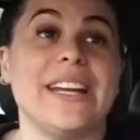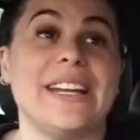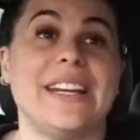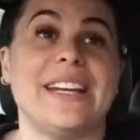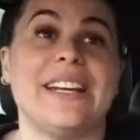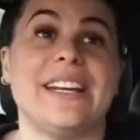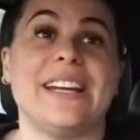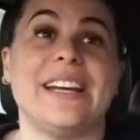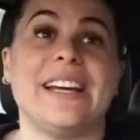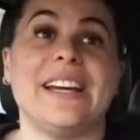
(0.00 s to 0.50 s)

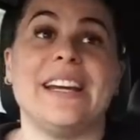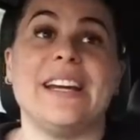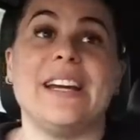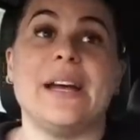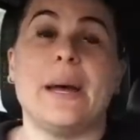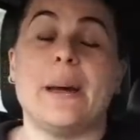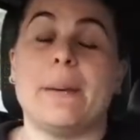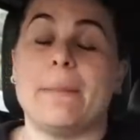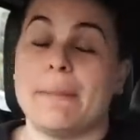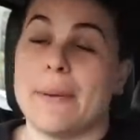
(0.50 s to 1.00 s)
in
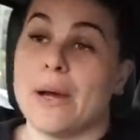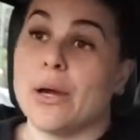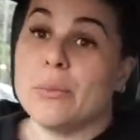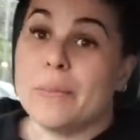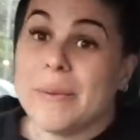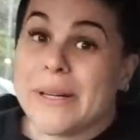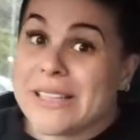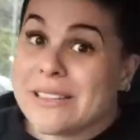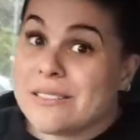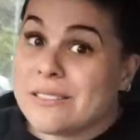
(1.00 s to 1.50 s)

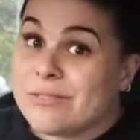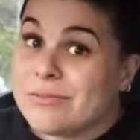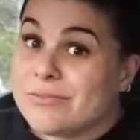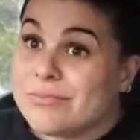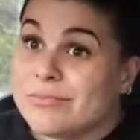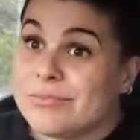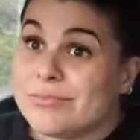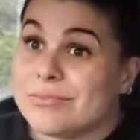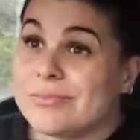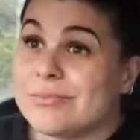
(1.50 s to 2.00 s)
Melbourne.
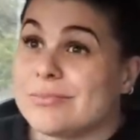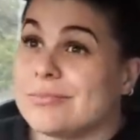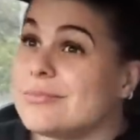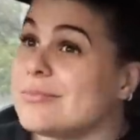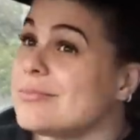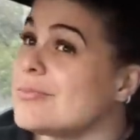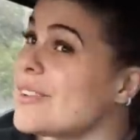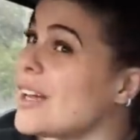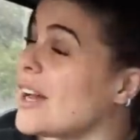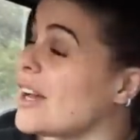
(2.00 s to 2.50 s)

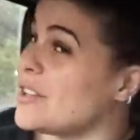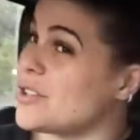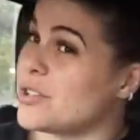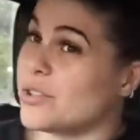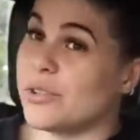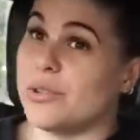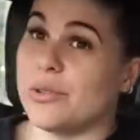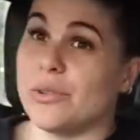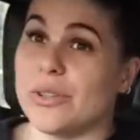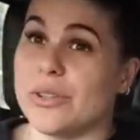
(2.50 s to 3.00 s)
I
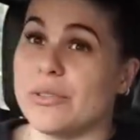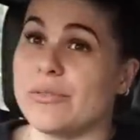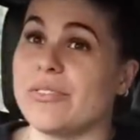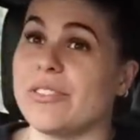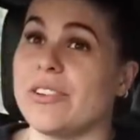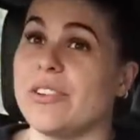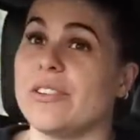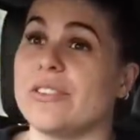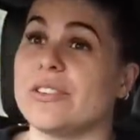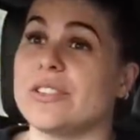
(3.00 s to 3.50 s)
took you on the
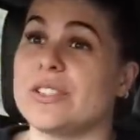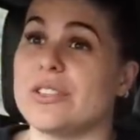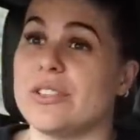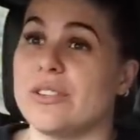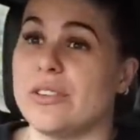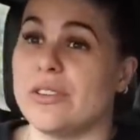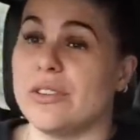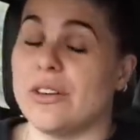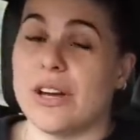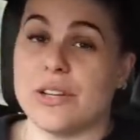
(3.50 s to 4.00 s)
vlog
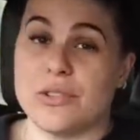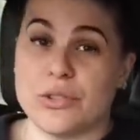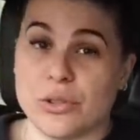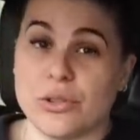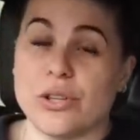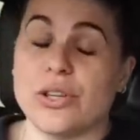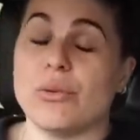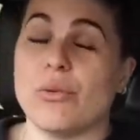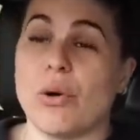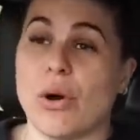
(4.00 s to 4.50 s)
to I
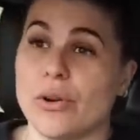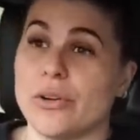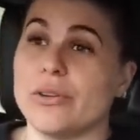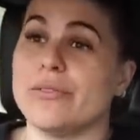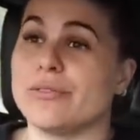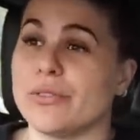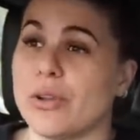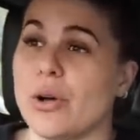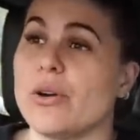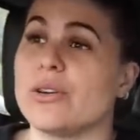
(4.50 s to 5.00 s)
took you on a
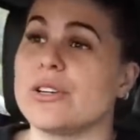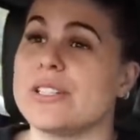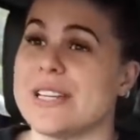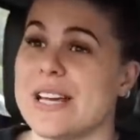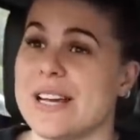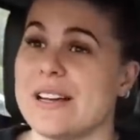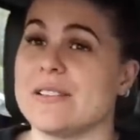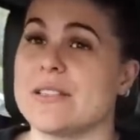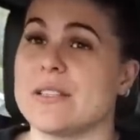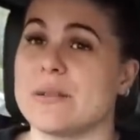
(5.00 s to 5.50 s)
vlog
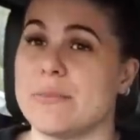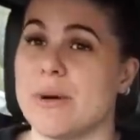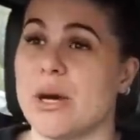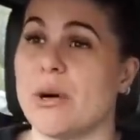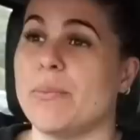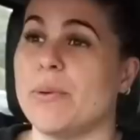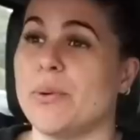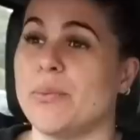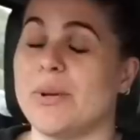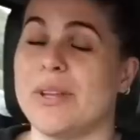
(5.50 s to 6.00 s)
down to
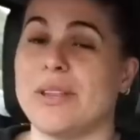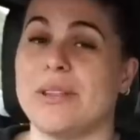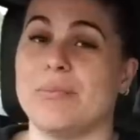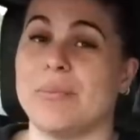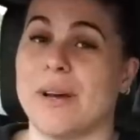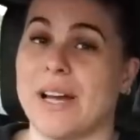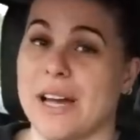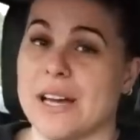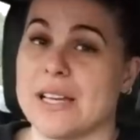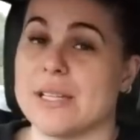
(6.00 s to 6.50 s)
Melbourne with
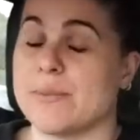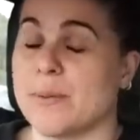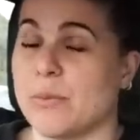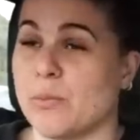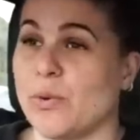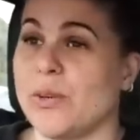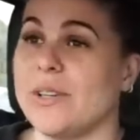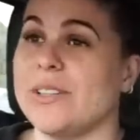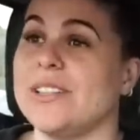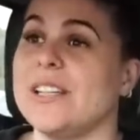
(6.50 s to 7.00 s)
my
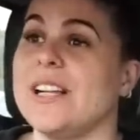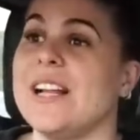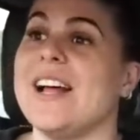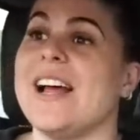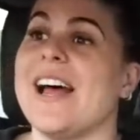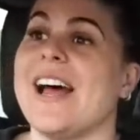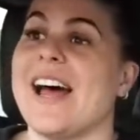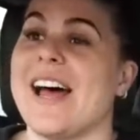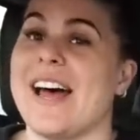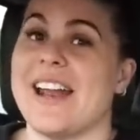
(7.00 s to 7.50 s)
husband Will
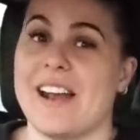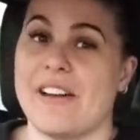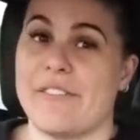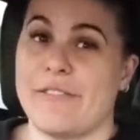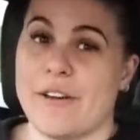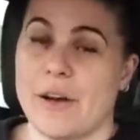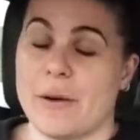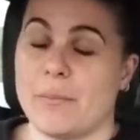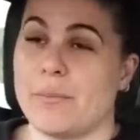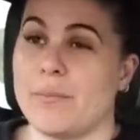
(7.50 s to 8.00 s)
and I
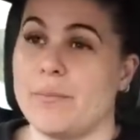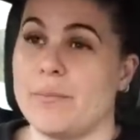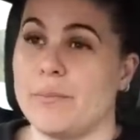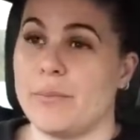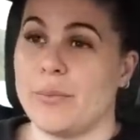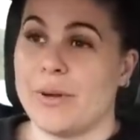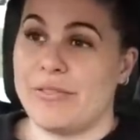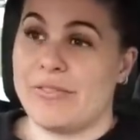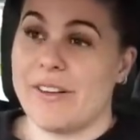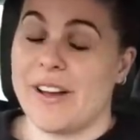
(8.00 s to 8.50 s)
found
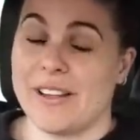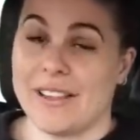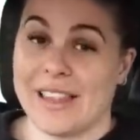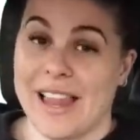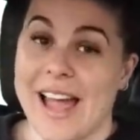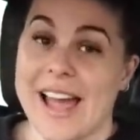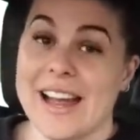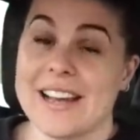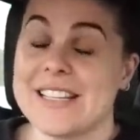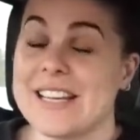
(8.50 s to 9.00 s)
we found
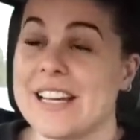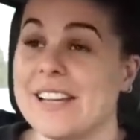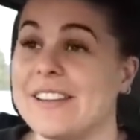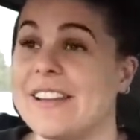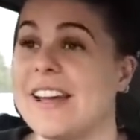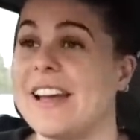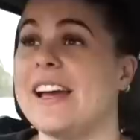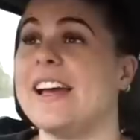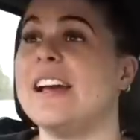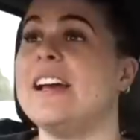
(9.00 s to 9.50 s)
land down
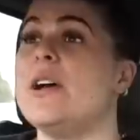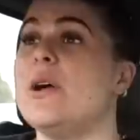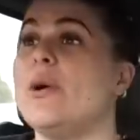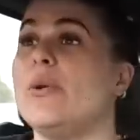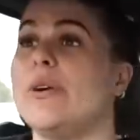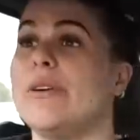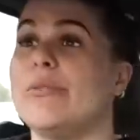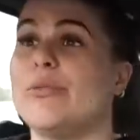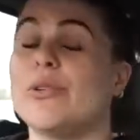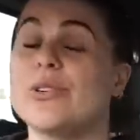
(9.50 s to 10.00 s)
there.
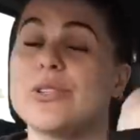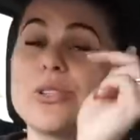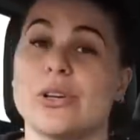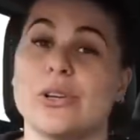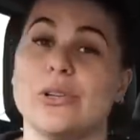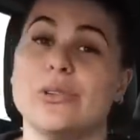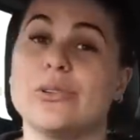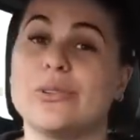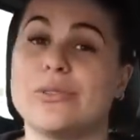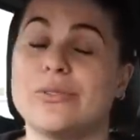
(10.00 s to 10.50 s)
We've
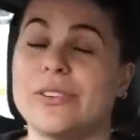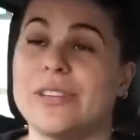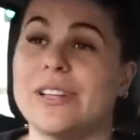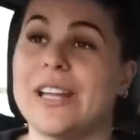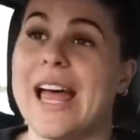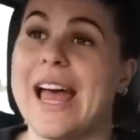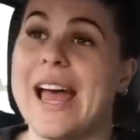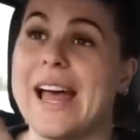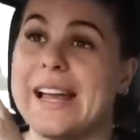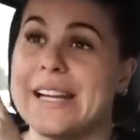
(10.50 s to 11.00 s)
also looked for
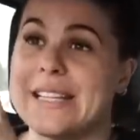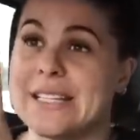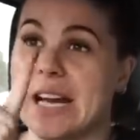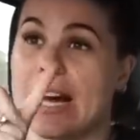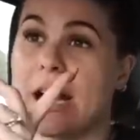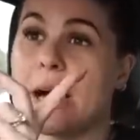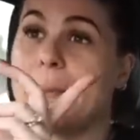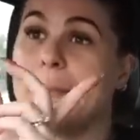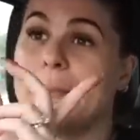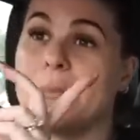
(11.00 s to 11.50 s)
land
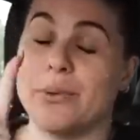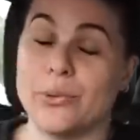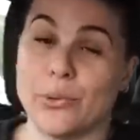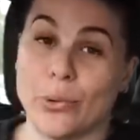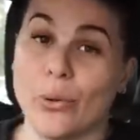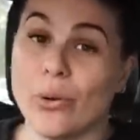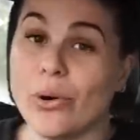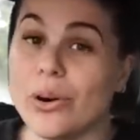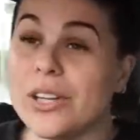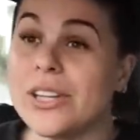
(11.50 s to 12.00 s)
up
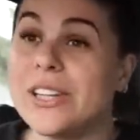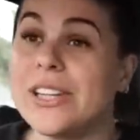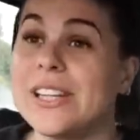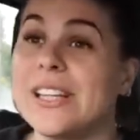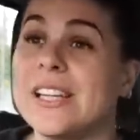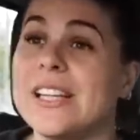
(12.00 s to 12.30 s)
north.